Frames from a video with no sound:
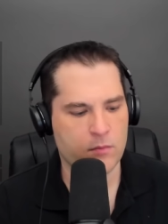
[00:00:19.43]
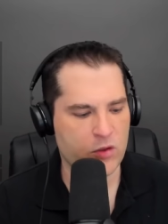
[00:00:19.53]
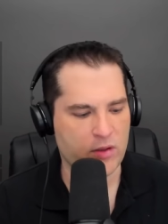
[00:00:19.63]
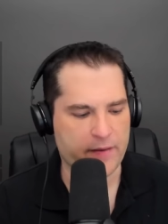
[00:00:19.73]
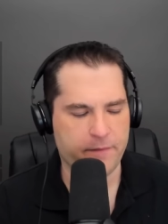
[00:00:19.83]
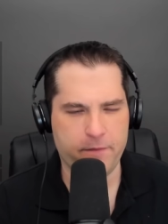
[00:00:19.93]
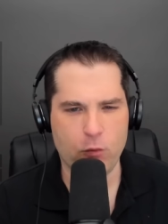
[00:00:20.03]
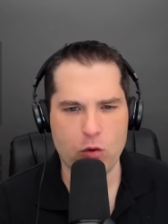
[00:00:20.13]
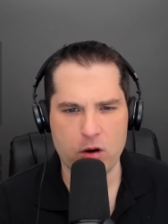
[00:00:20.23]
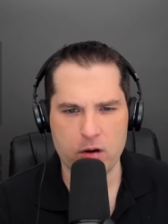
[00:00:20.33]
So like
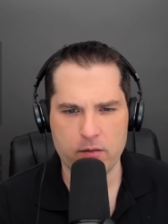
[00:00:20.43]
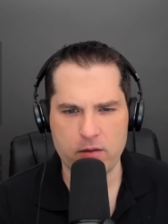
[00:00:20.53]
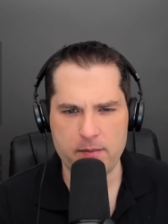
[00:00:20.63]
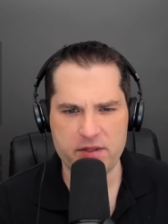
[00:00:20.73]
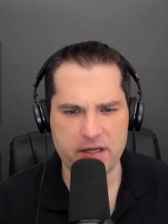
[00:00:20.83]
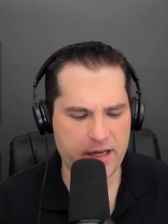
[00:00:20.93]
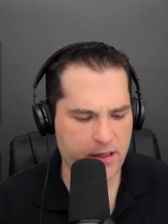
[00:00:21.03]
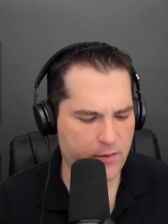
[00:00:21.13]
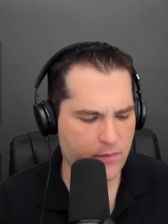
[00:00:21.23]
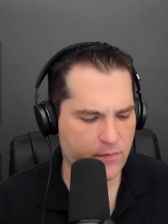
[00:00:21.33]
4 limps ahead
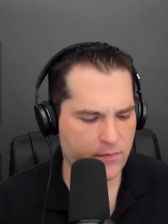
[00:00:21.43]
of you?